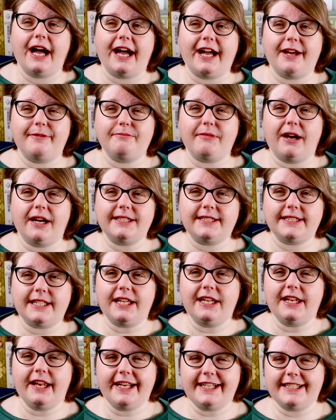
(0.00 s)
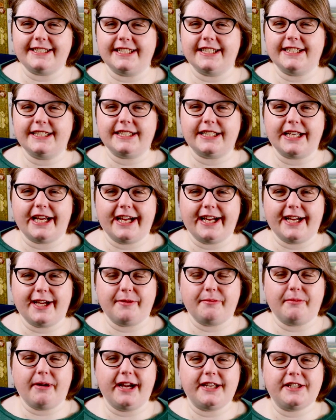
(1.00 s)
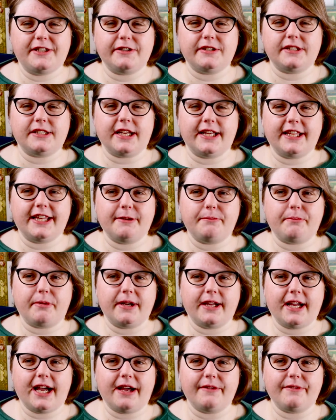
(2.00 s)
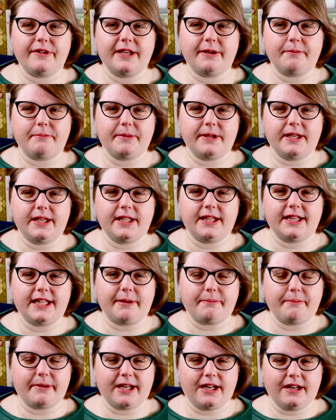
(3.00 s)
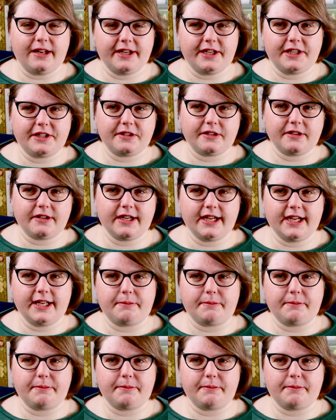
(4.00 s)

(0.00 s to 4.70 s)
Um, I still liked it. Um, I just, I think by having it be that bit lighter,